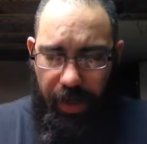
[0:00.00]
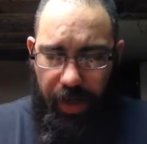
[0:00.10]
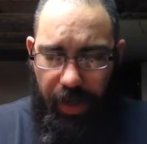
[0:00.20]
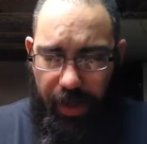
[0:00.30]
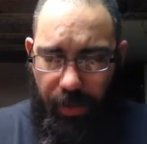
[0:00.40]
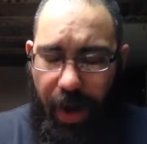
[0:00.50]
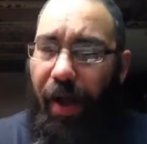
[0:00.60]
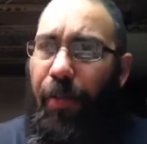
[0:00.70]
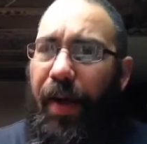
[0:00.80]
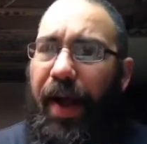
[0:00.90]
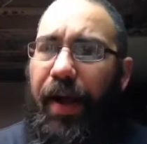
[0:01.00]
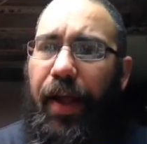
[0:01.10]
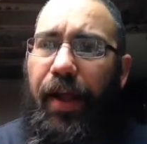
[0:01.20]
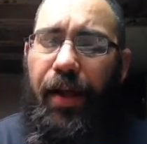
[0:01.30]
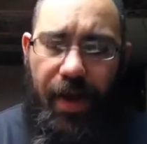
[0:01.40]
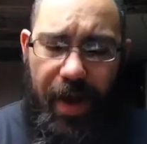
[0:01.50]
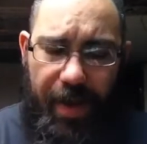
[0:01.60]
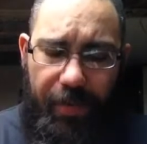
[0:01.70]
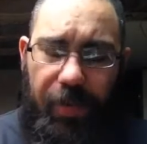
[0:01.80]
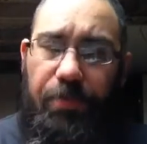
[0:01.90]
A while back,
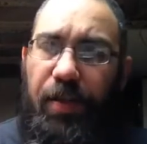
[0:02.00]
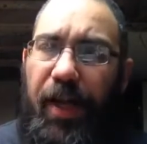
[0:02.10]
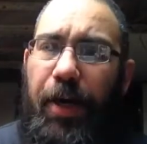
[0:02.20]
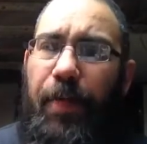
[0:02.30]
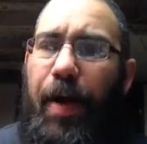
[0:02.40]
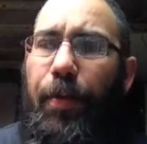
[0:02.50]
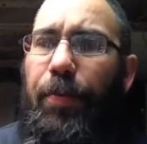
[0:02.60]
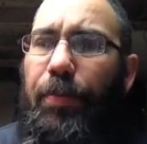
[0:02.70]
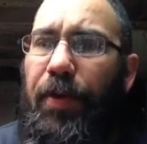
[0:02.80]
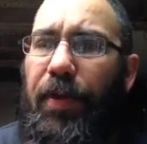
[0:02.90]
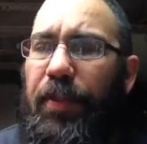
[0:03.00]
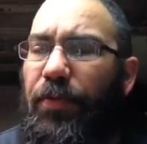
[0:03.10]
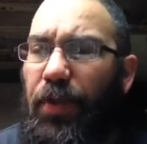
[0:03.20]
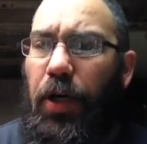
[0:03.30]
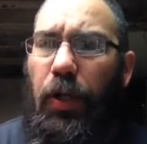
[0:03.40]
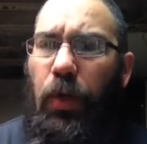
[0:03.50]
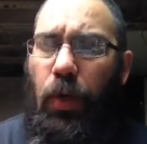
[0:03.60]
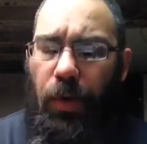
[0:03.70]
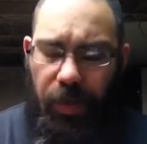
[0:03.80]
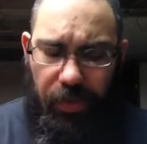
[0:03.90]
I was playing around with building some vertical
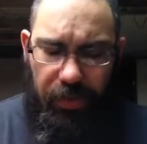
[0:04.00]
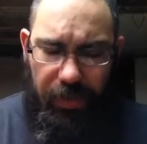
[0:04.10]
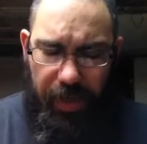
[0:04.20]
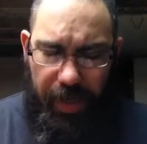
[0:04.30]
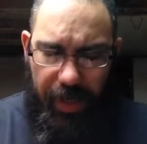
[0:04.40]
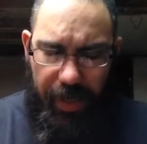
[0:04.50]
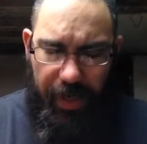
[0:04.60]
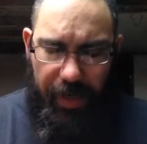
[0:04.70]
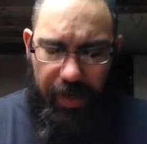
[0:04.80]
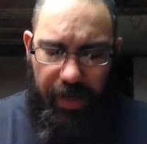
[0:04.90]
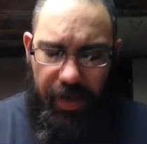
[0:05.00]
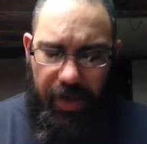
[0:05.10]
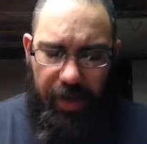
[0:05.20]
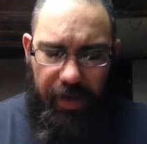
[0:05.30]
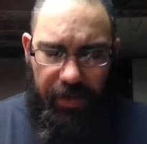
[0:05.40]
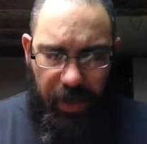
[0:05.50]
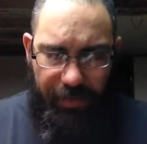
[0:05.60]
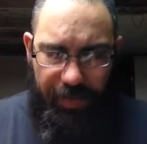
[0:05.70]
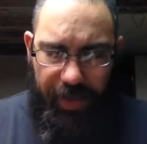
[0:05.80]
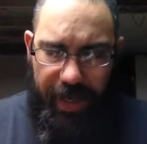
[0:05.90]
coils and
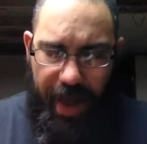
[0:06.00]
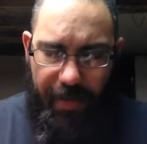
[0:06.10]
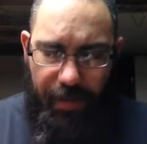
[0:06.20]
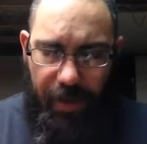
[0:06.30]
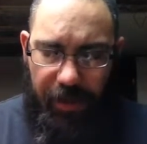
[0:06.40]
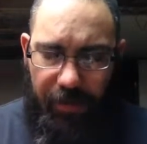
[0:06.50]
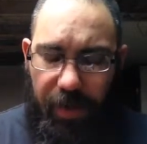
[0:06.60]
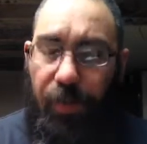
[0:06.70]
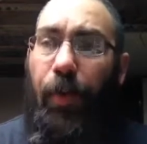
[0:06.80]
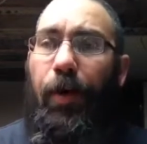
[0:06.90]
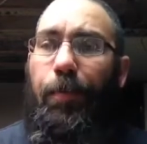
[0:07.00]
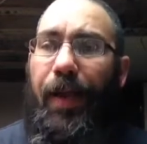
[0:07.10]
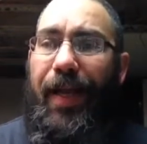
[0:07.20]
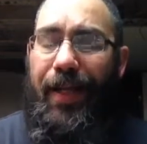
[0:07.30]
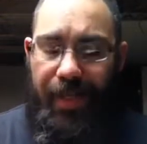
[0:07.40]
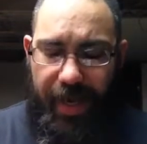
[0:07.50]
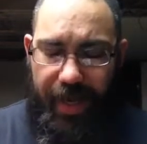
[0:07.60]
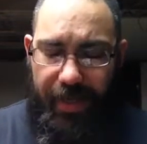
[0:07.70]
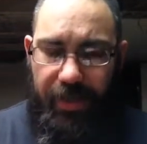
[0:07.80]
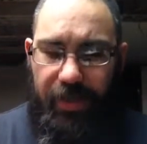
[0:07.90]
discovered that cotton balls can be a royal pain in the
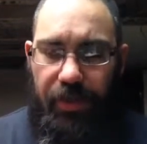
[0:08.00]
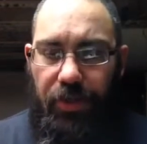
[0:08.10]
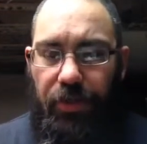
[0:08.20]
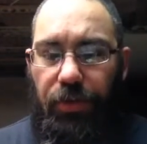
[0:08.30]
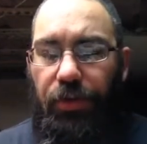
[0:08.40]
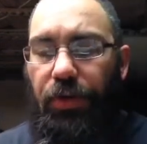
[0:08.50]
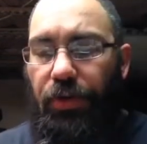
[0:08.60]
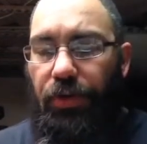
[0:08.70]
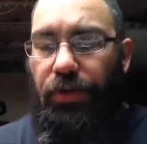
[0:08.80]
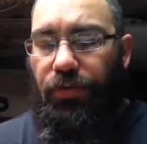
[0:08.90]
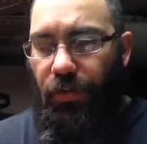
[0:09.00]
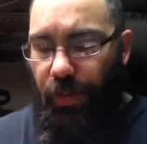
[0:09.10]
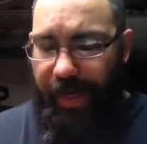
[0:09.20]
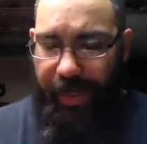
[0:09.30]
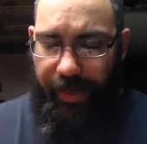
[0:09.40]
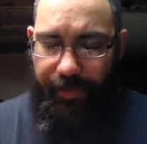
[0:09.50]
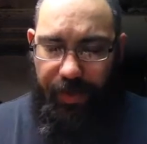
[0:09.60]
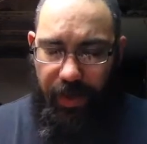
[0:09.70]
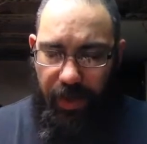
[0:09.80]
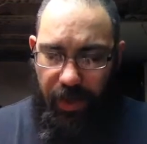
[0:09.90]
ass to use for wicking
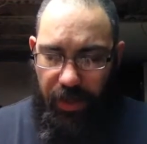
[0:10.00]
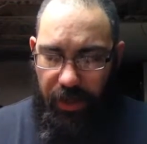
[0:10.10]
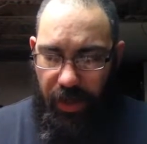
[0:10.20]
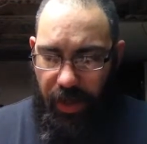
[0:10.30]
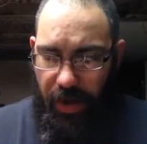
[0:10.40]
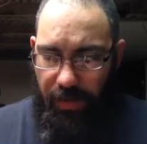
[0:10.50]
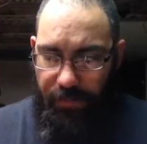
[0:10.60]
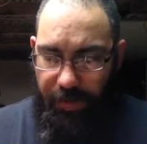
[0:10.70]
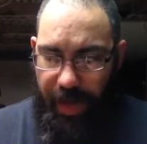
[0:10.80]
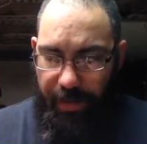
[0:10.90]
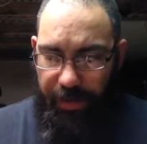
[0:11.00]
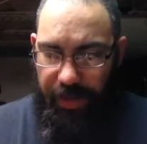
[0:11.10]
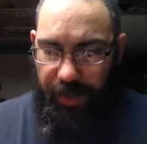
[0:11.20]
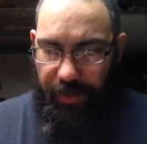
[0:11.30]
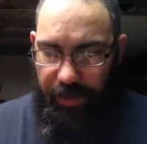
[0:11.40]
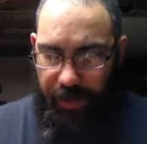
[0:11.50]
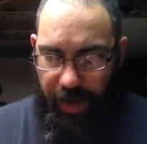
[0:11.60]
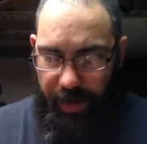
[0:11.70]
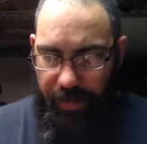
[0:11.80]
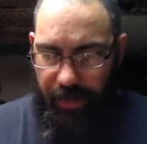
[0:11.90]
for that particular
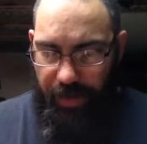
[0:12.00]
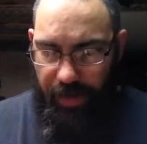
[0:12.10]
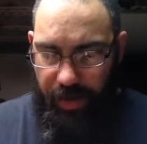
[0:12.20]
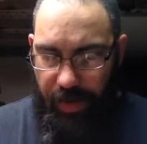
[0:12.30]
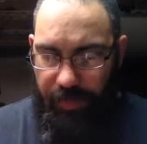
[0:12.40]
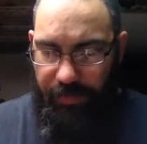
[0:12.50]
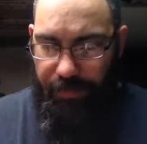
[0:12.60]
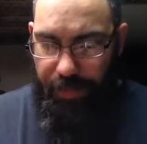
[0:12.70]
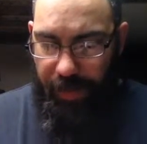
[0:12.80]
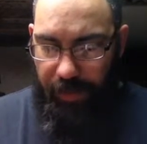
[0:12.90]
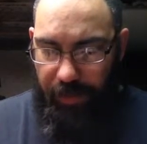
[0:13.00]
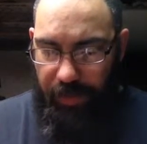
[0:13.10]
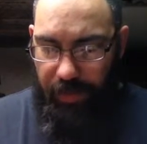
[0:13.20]
type of build.